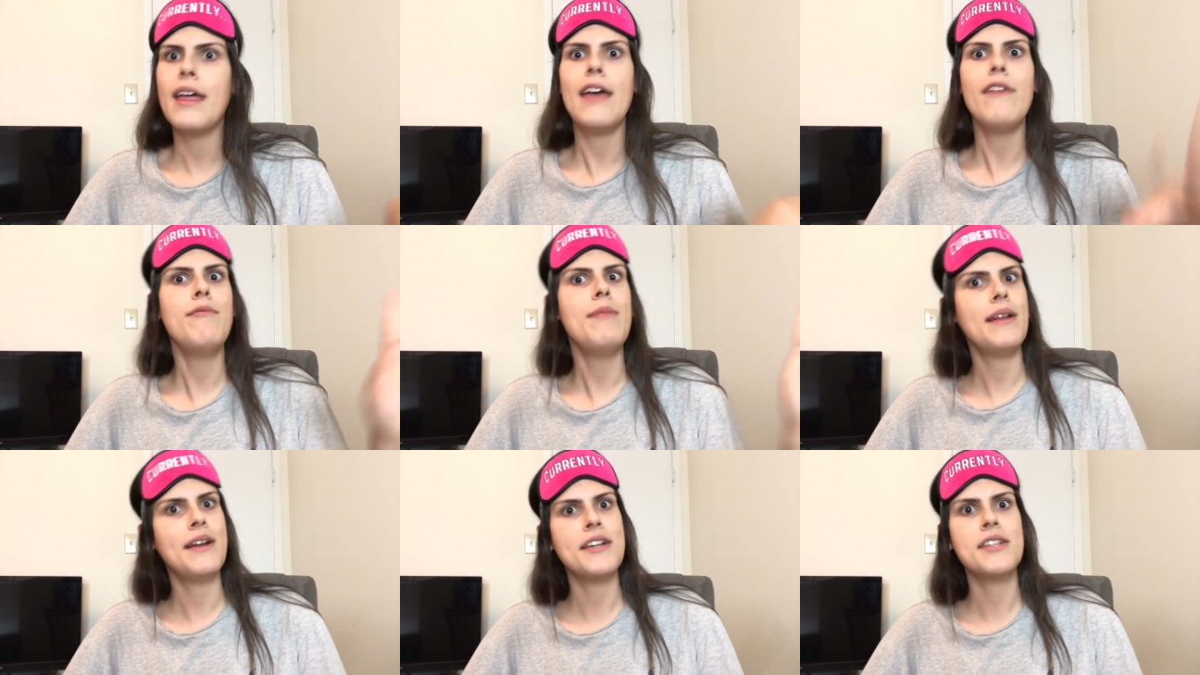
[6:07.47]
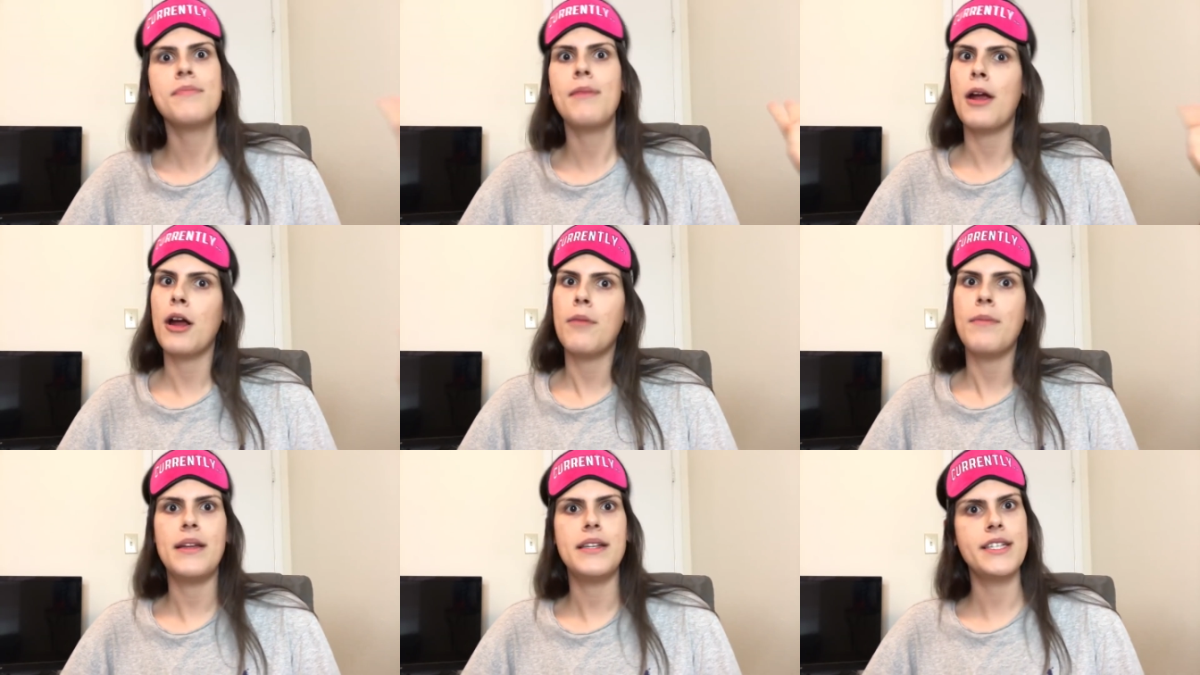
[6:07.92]
They've been
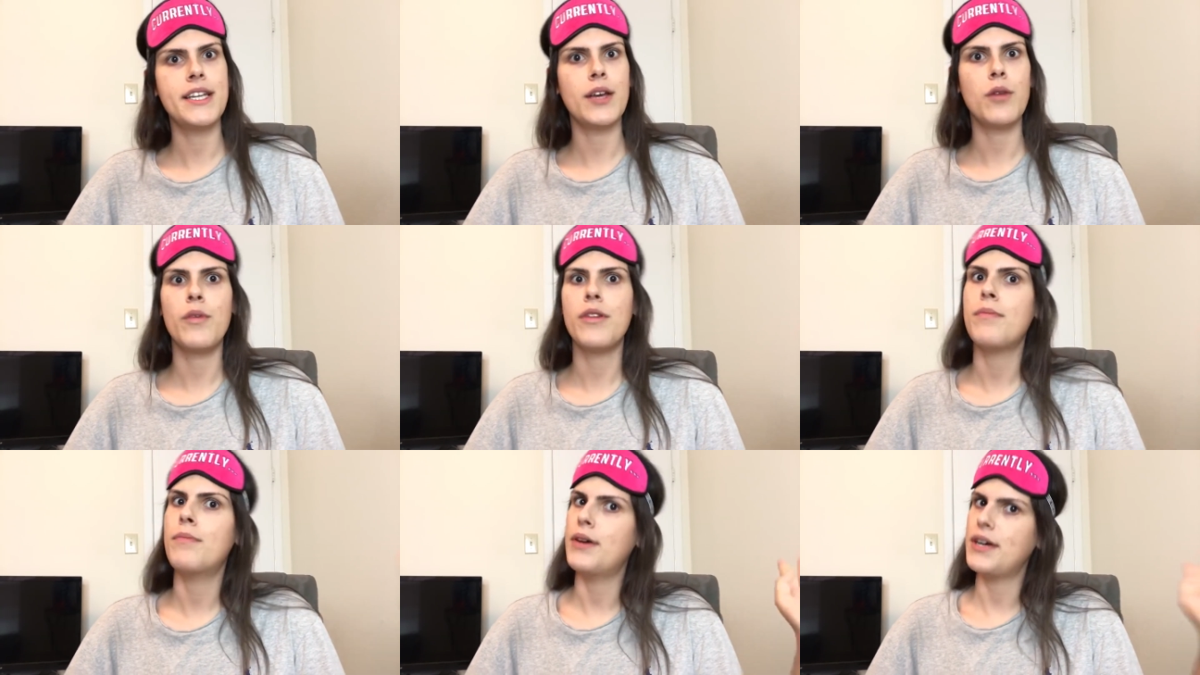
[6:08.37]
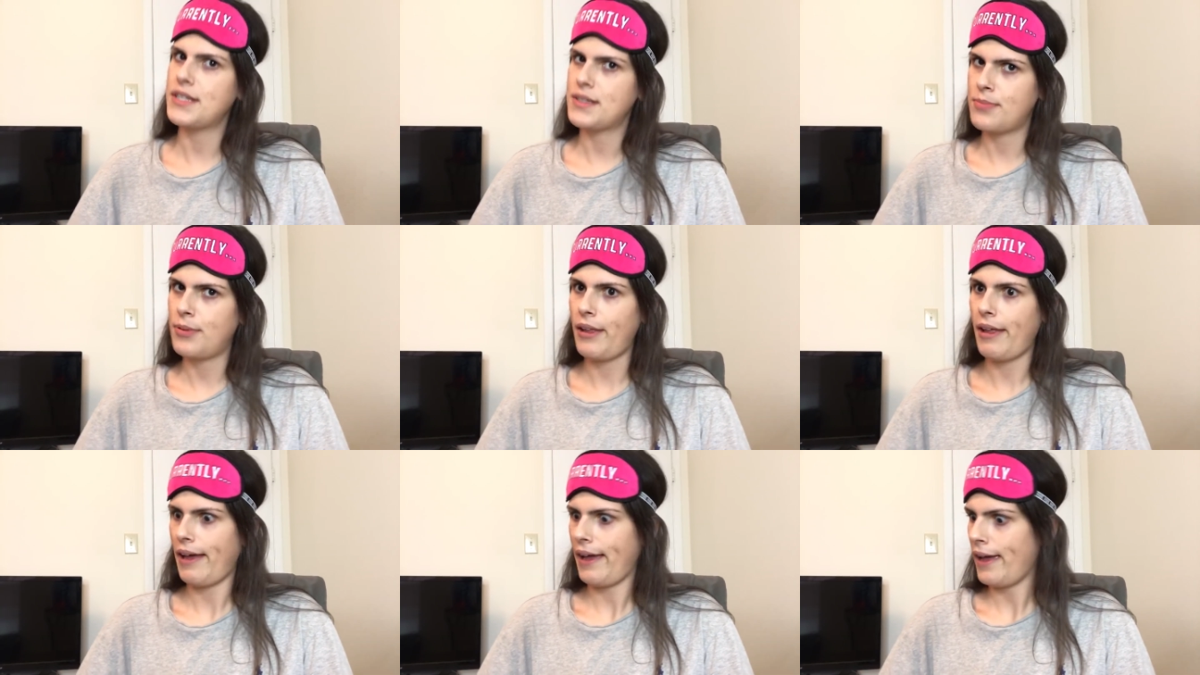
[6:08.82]
experimenting with bus
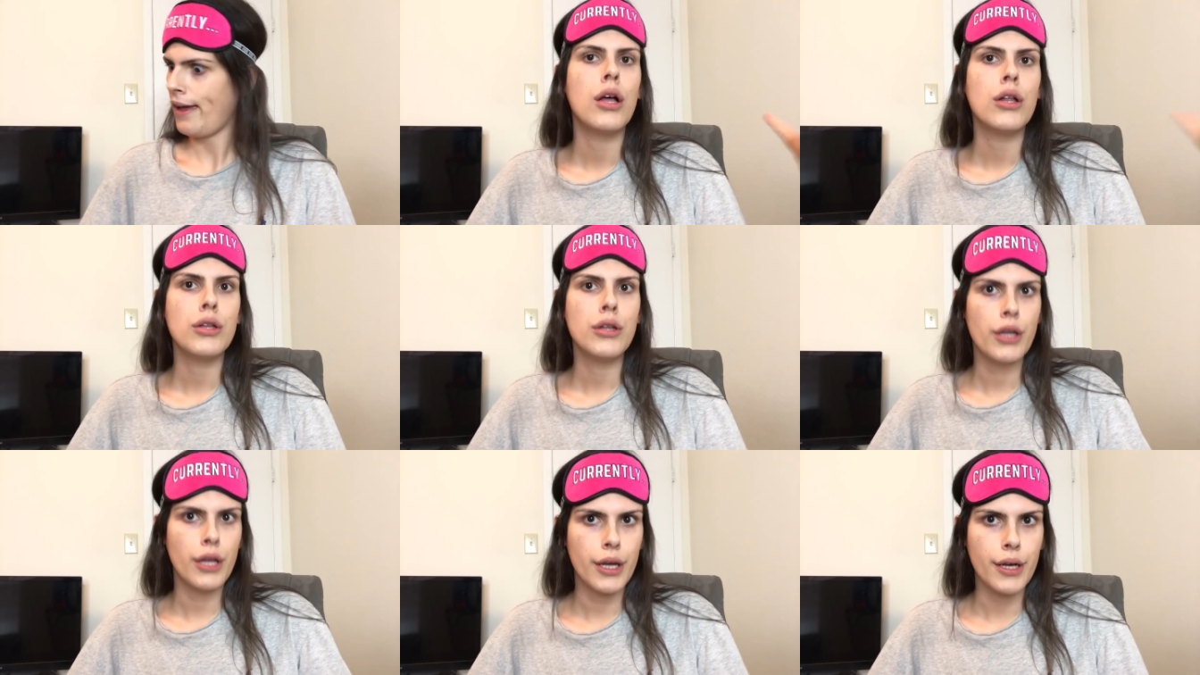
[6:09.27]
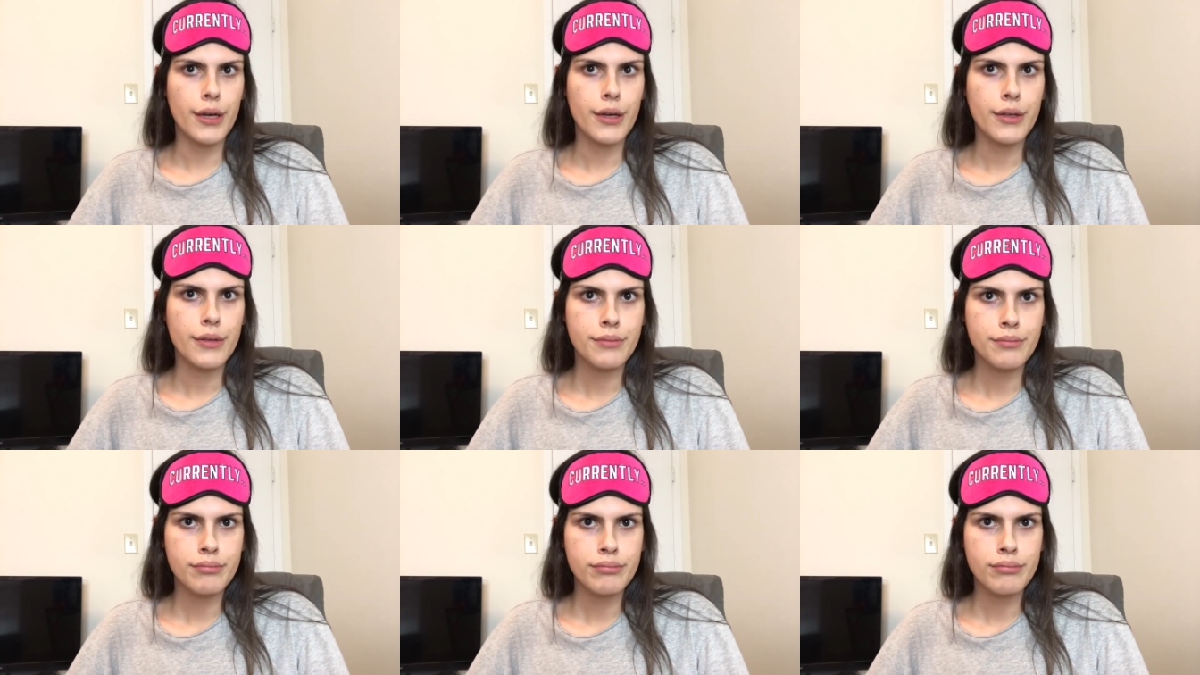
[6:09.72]
play. Look,
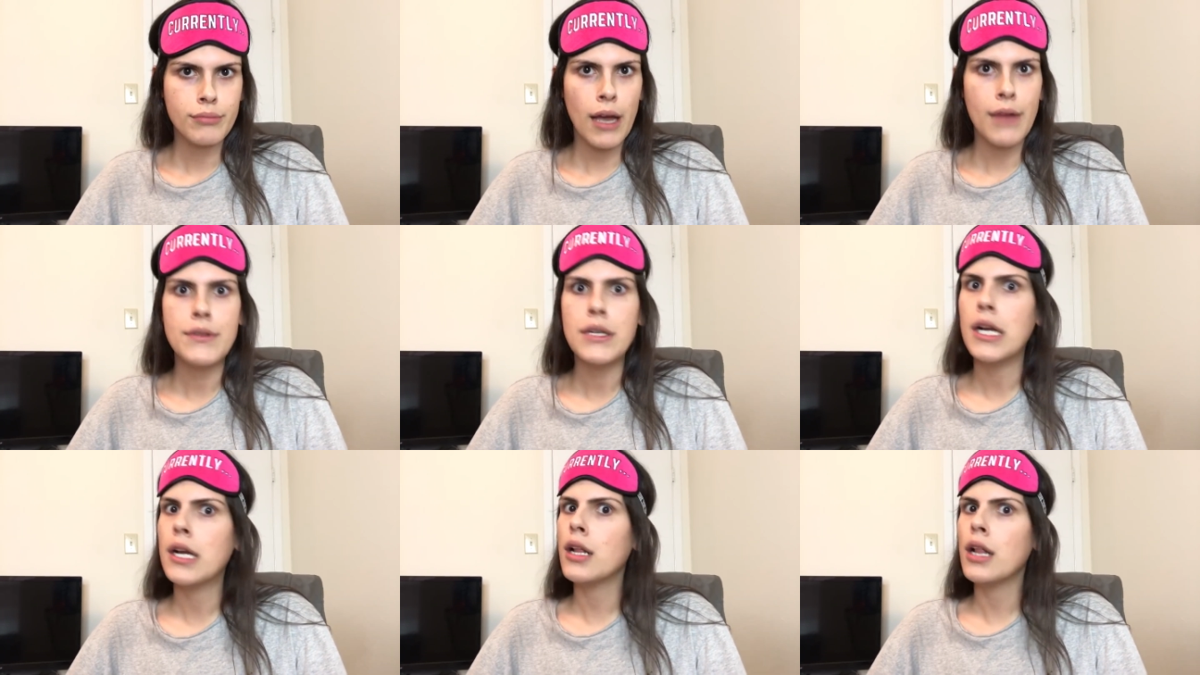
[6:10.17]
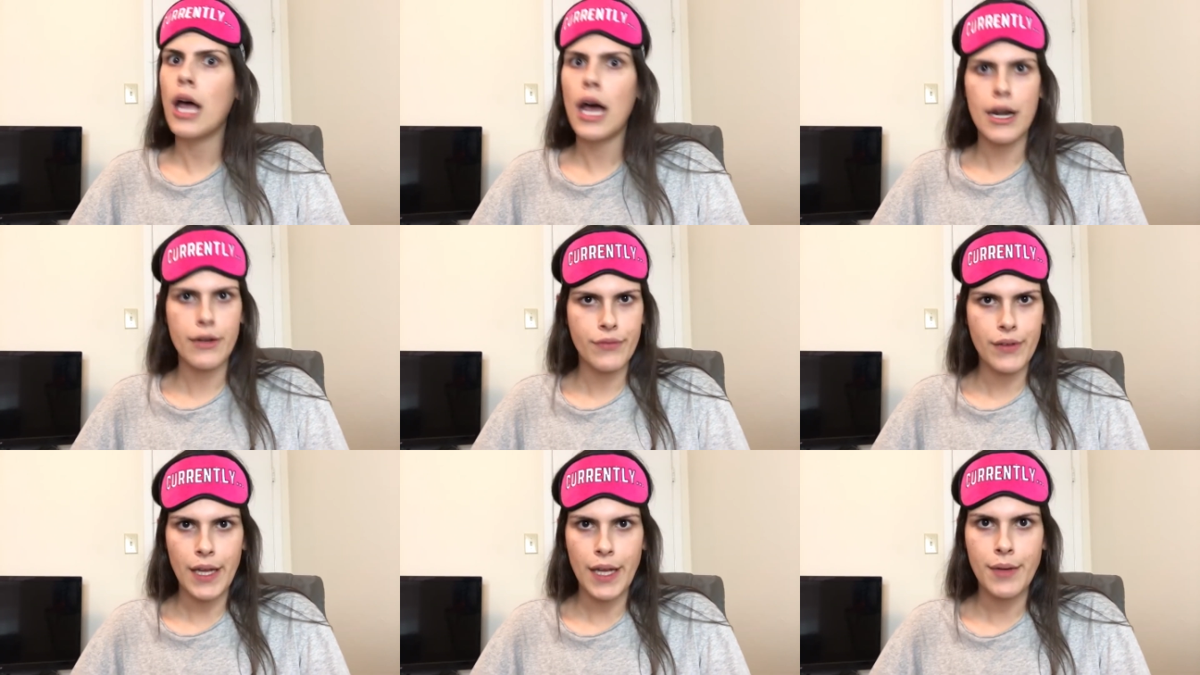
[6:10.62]
I've done a
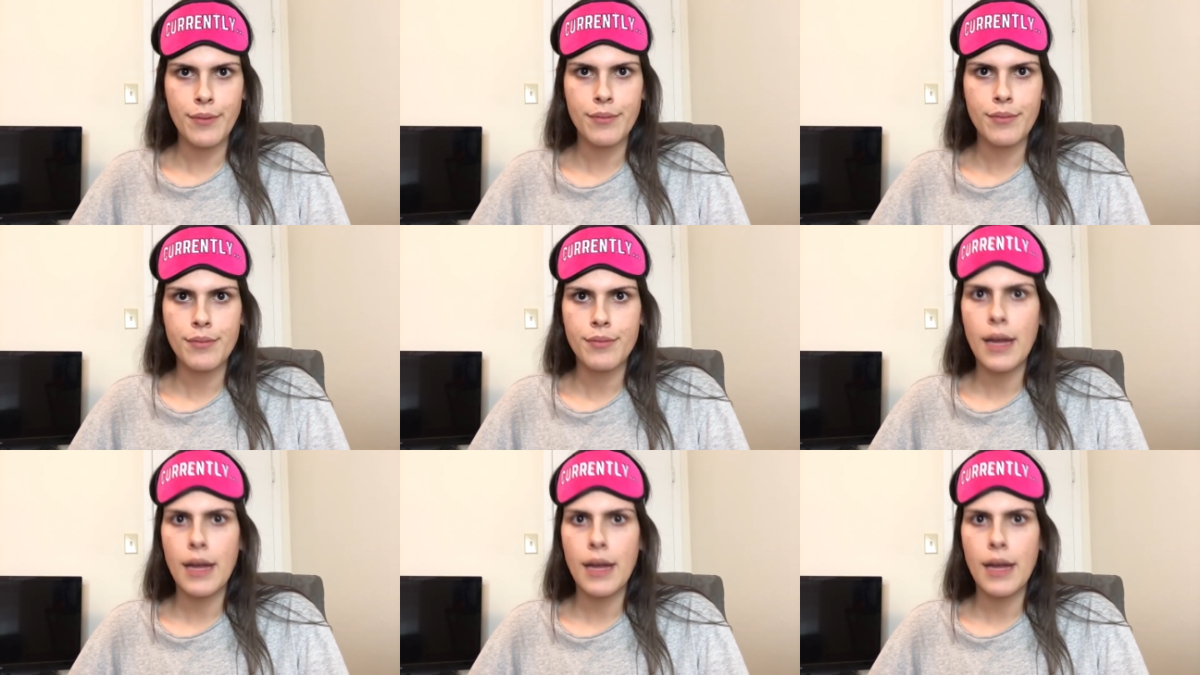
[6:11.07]
lot of it.